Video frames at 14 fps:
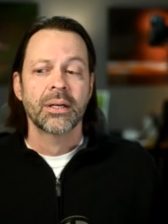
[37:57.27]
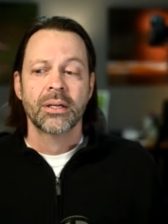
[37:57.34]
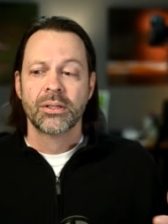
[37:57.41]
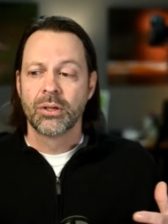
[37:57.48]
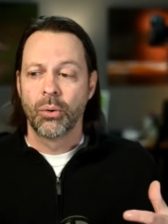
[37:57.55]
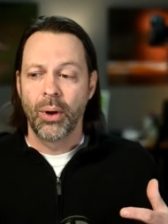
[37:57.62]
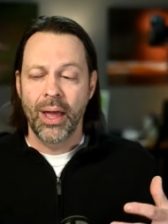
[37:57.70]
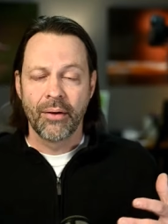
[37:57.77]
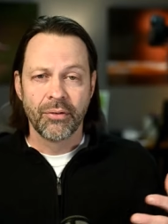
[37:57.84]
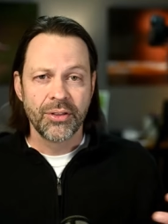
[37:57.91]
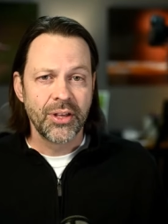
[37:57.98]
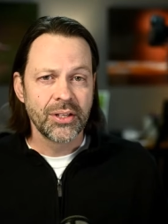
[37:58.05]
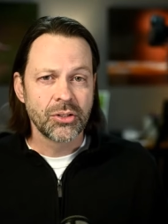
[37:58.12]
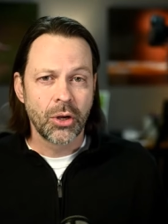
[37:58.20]
so
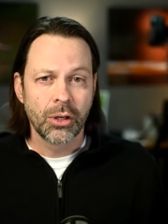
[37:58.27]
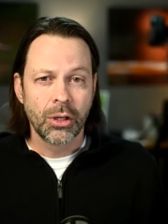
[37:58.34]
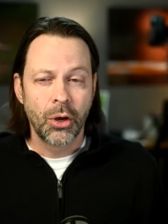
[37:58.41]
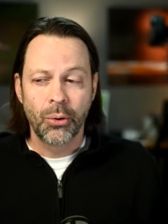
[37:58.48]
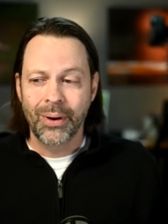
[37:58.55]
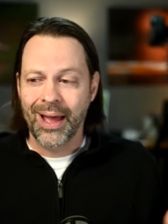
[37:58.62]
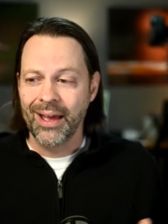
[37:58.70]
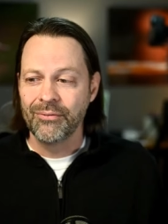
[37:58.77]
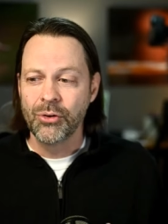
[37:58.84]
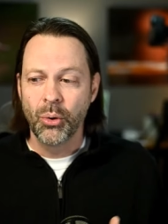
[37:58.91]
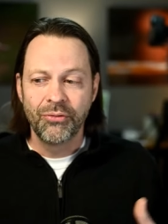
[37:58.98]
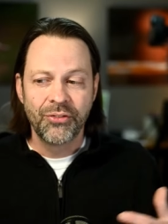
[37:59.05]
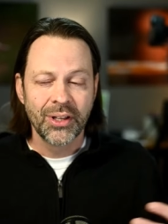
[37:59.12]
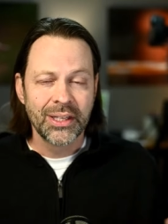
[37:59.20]
everything's on loan. I have no
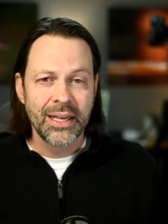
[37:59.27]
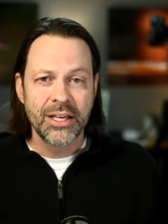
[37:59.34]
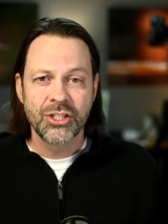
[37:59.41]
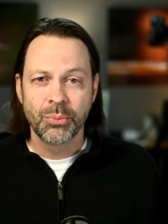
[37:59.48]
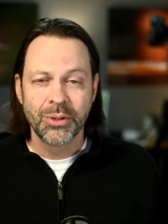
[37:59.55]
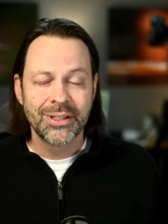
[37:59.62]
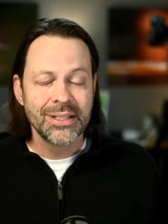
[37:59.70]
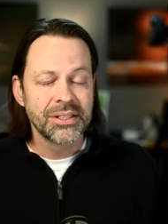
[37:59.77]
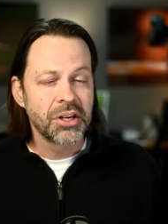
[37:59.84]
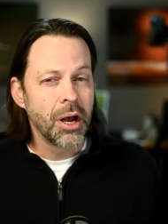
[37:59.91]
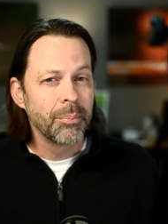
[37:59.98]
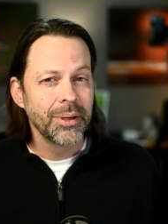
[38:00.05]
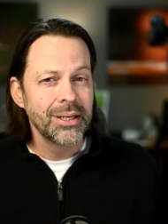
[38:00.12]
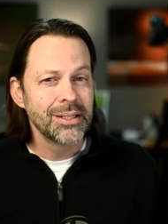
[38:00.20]
affiliation with these
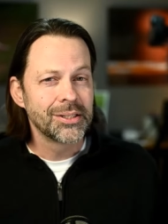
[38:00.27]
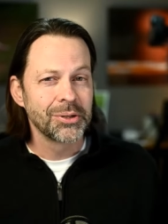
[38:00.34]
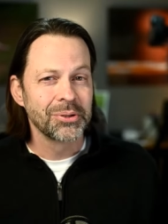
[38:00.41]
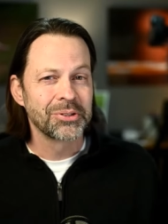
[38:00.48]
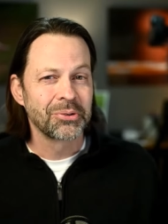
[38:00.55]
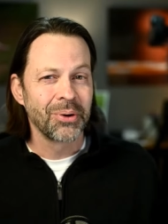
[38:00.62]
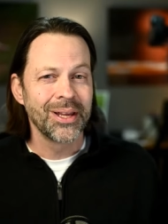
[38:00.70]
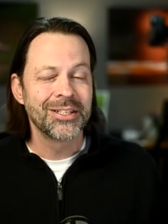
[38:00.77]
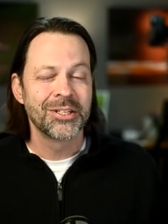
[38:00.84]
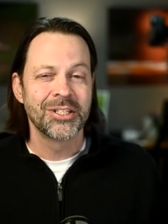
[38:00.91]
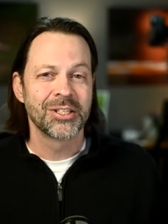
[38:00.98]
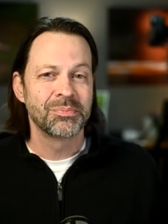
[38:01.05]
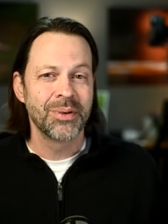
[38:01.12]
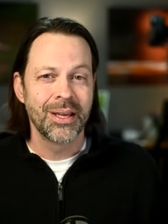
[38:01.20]
companies, so it's great to
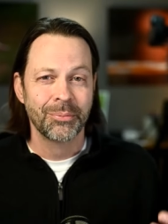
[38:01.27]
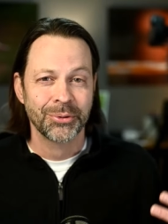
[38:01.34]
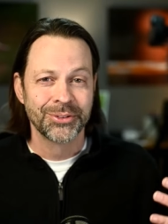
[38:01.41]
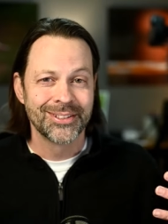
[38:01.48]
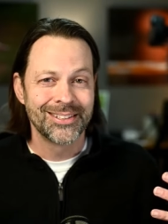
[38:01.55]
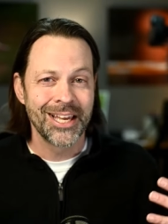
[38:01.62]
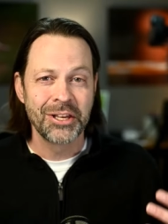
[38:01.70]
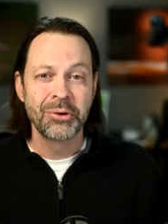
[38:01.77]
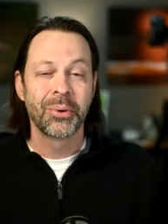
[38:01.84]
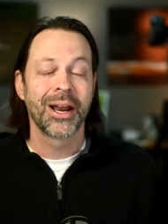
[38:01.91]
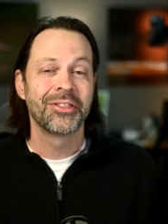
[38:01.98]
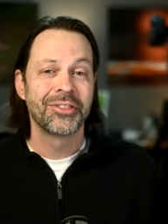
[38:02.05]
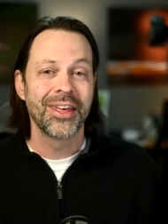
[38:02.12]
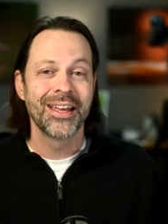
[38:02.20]
just be able to tell you what
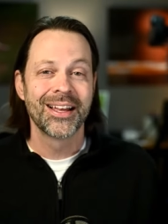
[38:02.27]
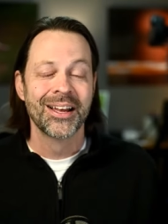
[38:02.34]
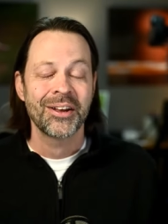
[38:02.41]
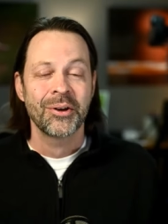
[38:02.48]
I think